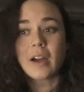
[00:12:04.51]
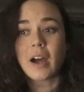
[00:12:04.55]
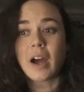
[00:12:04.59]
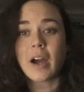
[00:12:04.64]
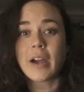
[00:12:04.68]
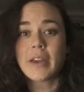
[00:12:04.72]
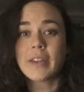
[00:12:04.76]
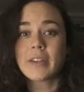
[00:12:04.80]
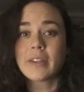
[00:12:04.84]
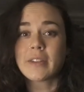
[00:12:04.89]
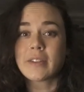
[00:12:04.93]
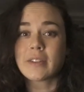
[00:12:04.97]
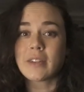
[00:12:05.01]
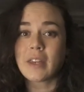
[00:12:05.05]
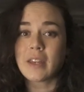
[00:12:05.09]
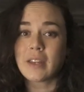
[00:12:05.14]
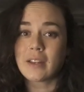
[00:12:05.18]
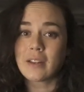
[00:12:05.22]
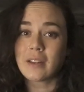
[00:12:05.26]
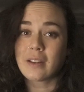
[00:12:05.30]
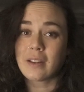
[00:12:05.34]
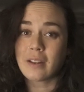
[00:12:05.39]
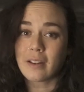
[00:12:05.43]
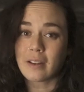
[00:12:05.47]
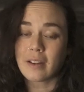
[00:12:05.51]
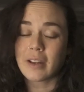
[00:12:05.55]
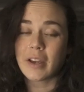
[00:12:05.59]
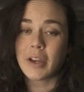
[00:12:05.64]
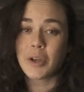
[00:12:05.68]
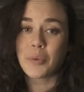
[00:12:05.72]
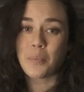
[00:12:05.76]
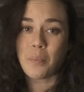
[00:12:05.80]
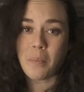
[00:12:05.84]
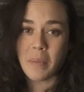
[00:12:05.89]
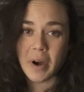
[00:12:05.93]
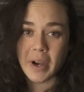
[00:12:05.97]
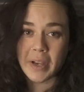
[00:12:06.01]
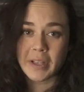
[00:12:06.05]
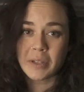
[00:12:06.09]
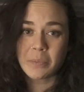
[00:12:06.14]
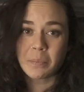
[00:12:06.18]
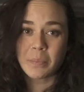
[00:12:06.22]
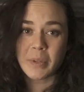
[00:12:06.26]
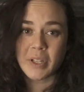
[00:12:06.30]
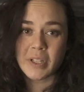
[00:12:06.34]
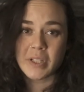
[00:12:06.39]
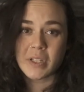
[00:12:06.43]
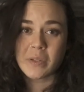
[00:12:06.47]
I think it
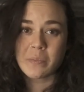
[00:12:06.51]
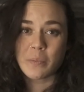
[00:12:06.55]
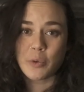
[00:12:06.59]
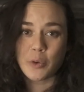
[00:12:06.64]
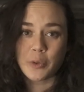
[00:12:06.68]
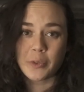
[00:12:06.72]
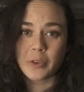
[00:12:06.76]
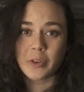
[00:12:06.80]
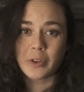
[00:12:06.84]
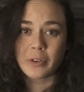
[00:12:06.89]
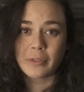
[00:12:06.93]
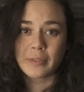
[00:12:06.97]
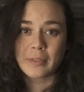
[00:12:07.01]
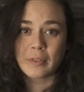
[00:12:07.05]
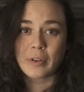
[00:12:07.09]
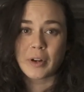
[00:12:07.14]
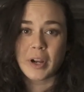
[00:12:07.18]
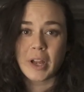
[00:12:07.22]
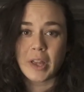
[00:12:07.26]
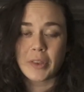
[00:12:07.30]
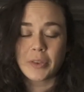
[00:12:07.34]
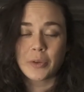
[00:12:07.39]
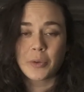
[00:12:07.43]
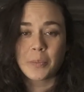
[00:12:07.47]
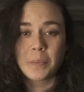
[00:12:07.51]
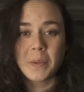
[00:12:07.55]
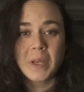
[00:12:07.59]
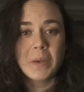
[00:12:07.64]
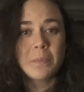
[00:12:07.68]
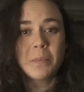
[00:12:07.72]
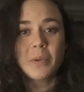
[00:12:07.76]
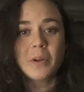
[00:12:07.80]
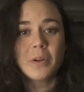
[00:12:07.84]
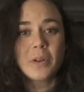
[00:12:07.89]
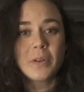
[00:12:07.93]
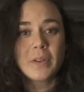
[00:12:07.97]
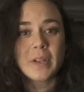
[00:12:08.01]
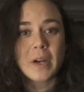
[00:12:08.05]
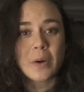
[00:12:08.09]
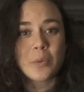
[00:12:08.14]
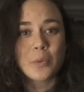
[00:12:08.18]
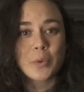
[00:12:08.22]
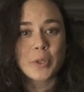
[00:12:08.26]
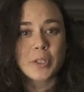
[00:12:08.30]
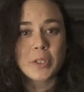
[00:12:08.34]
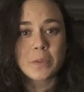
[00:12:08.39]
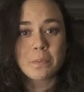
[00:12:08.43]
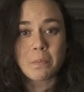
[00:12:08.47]
might be smoother for other people.
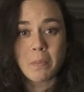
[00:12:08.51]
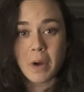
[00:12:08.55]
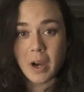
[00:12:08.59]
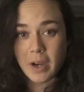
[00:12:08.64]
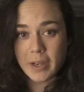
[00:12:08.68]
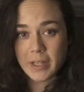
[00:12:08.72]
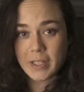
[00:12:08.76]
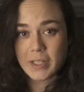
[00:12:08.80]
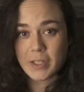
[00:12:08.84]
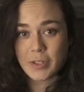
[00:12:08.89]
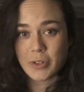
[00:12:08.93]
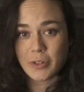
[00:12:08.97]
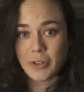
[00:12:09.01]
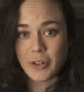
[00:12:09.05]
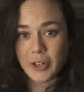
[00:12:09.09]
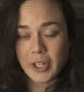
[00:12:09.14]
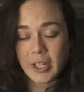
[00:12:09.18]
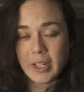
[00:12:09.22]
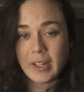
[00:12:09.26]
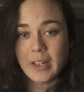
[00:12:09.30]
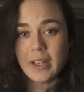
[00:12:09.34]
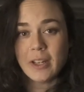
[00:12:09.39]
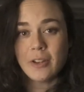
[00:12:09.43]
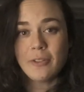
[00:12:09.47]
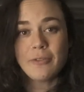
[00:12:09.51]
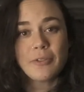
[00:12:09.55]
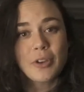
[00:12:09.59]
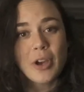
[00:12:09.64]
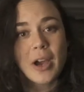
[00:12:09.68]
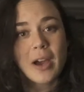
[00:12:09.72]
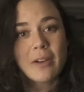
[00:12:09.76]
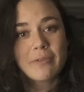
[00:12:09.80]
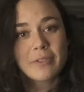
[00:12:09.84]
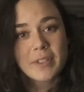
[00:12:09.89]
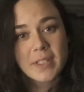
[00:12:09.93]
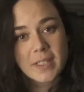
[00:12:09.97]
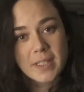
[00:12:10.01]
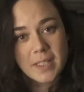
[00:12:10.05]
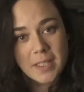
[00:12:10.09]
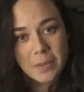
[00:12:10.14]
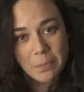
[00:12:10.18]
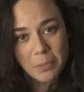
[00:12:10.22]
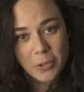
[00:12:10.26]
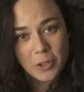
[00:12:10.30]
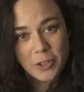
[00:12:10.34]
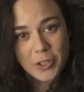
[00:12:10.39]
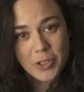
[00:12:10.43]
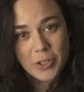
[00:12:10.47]
That was my story. If you have a
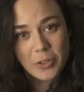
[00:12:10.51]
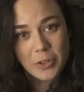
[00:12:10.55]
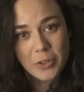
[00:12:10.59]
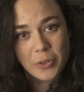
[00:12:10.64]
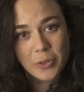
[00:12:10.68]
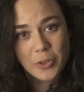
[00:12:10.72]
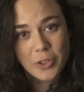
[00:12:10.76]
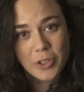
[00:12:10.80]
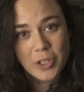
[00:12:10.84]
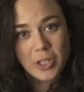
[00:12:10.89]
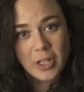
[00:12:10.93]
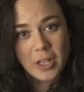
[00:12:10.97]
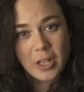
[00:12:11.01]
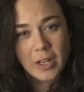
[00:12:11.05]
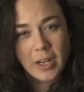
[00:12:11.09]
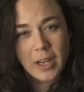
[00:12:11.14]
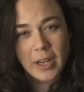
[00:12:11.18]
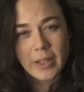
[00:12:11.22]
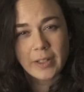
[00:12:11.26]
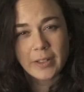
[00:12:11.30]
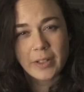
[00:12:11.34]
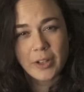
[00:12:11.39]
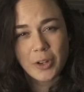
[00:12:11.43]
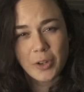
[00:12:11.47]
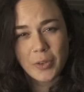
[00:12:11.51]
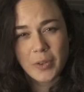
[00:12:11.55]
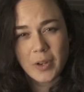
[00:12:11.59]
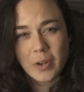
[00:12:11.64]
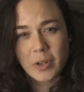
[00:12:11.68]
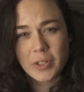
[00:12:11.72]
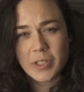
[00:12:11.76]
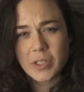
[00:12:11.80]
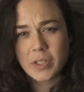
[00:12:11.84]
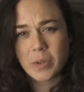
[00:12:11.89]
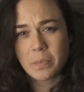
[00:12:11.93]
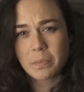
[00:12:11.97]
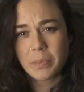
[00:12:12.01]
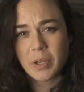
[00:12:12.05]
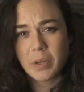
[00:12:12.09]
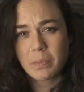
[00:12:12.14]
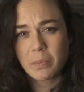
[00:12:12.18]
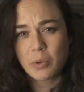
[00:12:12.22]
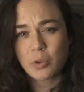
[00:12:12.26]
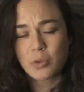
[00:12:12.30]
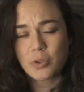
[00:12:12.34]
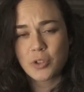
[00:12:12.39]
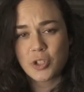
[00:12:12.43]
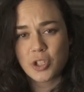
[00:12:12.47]
simpler solution, and I know there are some
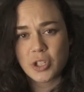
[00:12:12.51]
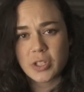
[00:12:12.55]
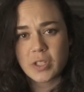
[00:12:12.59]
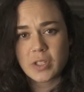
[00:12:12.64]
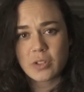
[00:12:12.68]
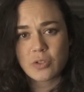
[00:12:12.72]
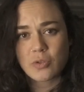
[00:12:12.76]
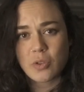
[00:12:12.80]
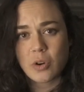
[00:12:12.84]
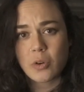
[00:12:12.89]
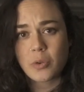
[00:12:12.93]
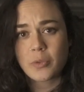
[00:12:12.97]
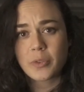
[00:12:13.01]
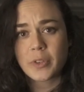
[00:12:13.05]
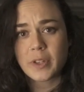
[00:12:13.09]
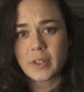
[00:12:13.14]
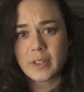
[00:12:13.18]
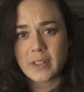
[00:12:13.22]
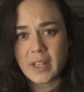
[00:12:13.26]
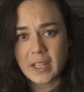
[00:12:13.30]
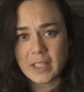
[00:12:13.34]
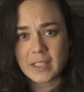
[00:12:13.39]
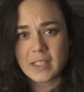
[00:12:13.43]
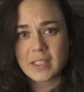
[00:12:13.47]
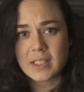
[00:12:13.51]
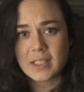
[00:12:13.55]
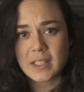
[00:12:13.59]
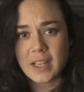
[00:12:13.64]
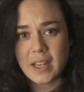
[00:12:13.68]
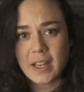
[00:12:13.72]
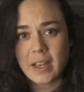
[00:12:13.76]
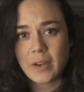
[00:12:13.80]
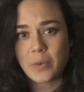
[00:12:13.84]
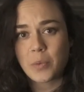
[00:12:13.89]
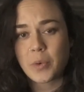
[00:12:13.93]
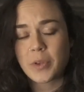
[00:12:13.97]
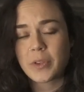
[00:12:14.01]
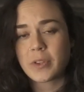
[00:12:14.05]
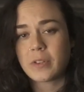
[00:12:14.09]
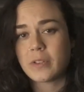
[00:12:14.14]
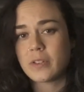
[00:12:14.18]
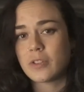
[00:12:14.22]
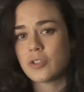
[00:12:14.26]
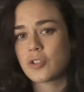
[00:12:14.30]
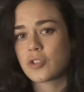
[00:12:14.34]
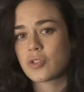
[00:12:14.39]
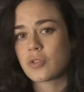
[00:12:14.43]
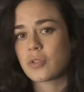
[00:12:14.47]
people who just drove the next day with
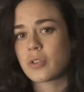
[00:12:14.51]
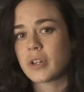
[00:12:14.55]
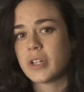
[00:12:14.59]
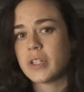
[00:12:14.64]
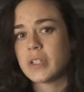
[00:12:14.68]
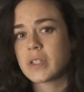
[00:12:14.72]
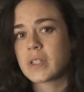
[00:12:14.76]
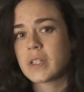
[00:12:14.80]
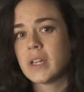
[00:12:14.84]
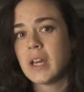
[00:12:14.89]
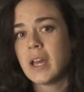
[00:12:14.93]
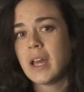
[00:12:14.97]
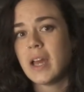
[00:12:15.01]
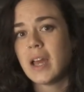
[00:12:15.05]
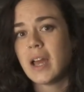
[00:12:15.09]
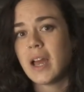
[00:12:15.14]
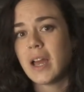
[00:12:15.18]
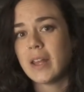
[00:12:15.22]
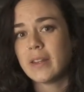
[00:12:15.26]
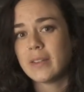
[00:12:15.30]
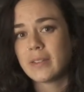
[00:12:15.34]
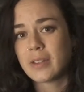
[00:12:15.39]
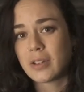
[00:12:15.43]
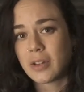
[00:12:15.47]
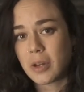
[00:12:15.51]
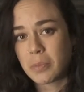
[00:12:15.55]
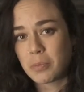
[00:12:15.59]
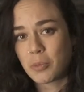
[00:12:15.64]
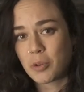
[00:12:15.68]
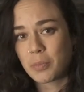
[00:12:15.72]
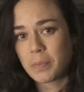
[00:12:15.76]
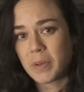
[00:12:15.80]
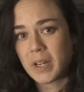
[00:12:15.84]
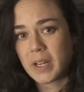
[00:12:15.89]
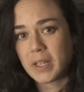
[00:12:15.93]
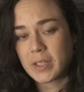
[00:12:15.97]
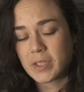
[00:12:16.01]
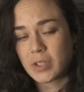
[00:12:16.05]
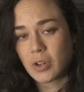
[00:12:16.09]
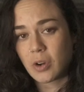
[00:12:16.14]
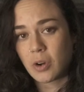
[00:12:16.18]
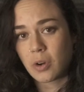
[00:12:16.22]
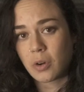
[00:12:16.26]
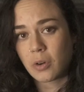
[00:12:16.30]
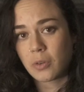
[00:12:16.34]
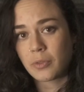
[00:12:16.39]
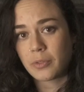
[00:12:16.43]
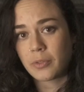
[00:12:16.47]
an insurance and the number plates
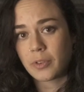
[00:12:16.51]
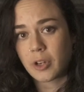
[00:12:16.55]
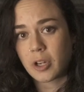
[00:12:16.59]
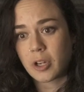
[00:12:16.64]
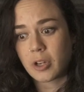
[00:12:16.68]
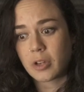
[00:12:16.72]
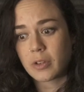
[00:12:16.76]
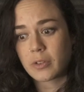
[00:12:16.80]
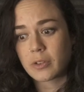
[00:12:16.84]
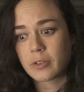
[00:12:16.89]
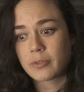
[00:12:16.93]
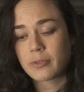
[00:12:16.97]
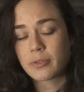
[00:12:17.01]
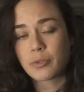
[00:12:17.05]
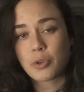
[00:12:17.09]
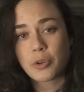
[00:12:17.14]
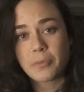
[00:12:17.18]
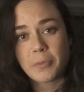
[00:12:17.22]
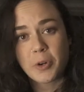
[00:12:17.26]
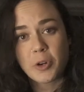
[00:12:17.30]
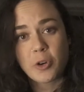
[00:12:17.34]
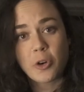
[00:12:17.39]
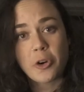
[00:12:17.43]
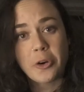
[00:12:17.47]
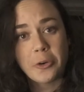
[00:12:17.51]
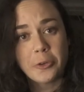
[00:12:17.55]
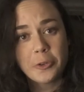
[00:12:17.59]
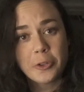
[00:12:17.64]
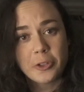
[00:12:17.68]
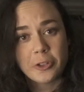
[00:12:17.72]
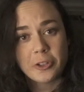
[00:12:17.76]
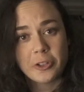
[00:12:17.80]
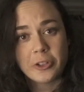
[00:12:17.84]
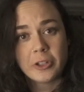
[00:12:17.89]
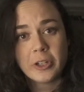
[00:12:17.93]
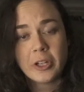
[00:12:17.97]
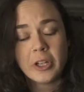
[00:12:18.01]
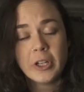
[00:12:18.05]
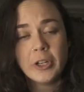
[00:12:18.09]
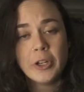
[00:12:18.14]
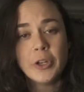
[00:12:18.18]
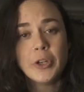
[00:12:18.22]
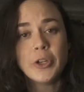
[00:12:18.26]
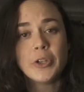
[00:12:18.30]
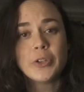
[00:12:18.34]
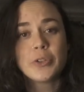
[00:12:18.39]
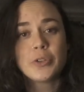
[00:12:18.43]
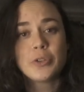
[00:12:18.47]
of the former owner
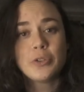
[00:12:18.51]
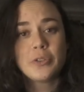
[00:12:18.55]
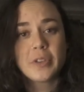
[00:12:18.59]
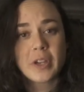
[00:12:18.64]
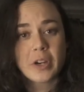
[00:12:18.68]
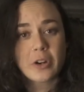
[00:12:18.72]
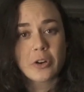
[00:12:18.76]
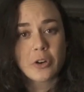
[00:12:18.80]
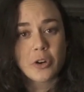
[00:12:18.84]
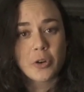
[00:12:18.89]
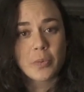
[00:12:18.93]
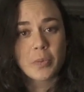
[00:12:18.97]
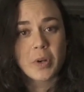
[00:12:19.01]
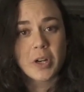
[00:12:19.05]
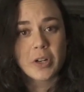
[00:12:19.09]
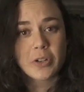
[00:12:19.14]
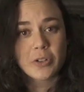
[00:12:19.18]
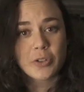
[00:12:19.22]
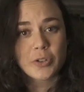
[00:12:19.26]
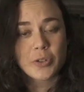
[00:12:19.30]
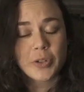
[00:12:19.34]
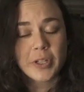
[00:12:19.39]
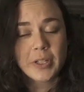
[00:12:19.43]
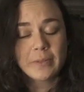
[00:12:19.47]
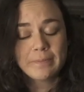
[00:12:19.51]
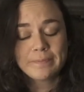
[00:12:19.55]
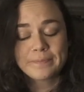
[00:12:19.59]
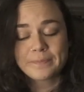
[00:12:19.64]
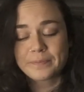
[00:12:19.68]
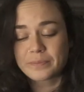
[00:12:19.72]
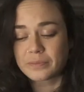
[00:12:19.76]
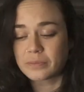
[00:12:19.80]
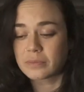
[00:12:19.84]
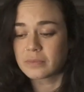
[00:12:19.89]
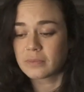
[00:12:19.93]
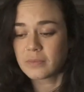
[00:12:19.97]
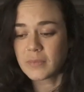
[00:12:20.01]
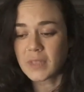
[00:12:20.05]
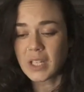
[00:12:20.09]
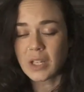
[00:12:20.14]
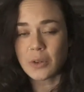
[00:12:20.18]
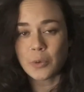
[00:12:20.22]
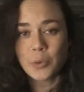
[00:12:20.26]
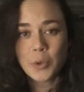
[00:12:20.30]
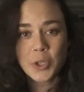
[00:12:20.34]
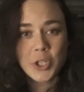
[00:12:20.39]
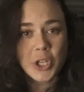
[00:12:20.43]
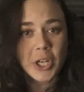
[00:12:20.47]
to their home country,
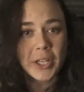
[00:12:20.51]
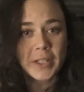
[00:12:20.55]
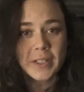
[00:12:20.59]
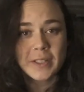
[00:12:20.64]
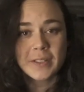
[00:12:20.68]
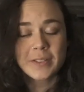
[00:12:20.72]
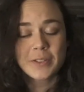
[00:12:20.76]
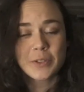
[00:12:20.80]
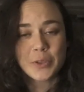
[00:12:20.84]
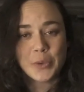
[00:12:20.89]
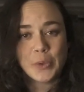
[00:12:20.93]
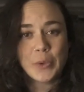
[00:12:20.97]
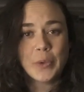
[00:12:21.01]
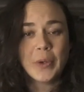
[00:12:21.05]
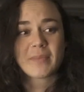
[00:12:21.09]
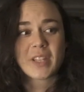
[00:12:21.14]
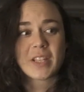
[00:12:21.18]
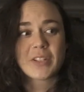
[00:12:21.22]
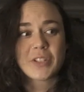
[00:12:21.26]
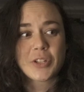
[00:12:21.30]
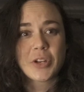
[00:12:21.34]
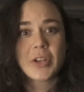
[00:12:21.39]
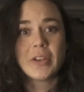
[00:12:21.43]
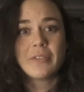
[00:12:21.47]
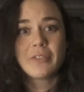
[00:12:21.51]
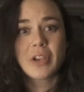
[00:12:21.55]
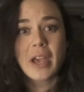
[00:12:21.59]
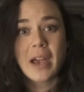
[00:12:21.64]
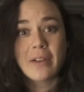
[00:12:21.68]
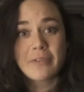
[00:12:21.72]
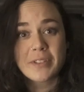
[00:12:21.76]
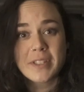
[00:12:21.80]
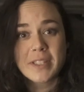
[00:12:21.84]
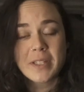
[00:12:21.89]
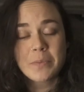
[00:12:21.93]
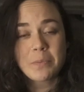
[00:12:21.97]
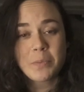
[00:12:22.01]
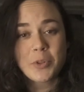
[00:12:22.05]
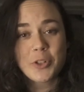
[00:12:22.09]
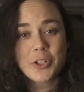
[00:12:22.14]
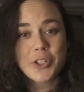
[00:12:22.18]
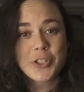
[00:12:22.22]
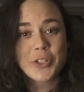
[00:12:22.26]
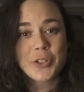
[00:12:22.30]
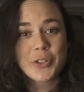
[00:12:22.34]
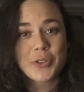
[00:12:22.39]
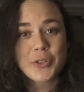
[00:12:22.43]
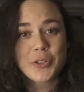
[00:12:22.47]
which I didn't do. So if you have a simpler
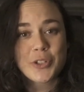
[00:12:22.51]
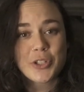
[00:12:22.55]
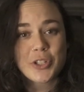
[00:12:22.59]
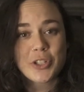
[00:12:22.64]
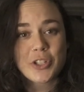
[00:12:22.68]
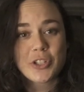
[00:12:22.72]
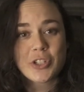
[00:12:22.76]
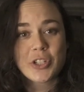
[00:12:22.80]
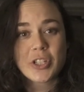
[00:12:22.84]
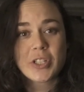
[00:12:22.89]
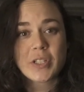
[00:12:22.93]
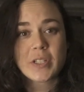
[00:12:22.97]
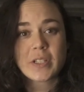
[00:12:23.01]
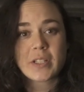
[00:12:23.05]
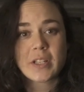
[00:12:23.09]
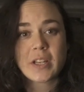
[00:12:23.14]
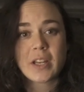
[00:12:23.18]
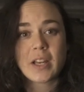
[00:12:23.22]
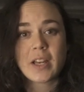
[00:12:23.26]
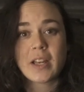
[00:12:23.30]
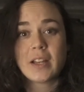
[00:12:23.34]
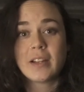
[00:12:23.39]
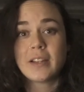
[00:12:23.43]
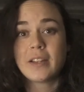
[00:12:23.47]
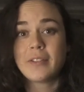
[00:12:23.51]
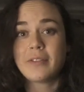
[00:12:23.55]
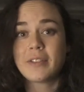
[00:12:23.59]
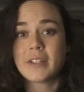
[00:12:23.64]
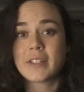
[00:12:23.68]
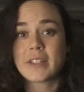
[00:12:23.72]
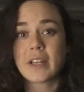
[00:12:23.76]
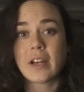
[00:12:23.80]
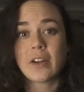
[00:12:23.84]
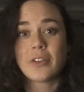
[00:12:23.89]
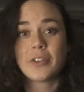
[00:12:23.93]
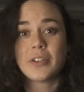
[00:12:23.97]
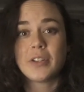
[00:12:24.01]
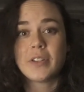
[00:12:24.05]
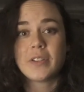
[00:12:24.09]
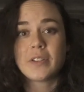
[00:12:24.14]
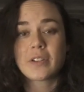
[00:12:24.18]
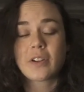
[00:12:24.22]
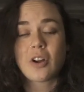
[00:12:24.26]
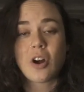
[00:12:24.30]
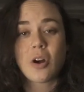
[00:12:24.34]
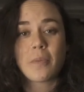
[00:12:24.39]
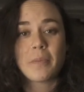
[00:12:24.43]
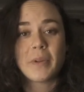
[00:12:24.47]
solution, just leave it down in
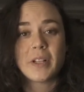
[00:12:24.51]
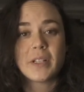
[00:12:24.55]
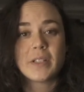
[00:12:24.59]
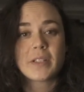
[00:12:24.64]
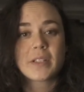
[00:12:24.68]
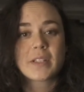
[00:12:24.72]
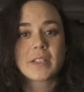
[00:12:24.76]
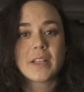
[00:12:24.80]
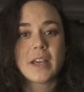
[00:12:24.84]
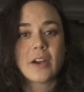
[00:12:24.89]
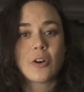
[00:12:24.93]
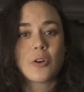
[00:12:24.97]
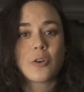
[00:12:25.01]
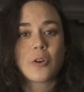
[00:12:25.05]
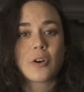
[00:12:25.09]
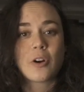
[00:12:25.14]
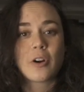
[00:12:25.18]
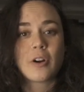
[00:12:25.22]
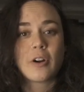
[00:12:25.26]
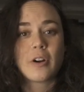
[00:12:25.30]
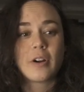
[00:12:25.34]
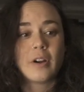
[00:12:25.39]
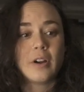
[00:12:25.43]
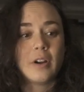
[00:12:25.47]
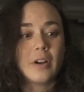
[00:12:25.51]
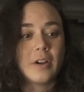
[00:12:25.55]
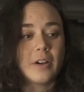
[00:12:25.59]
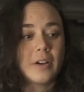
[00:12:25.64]
the comments, or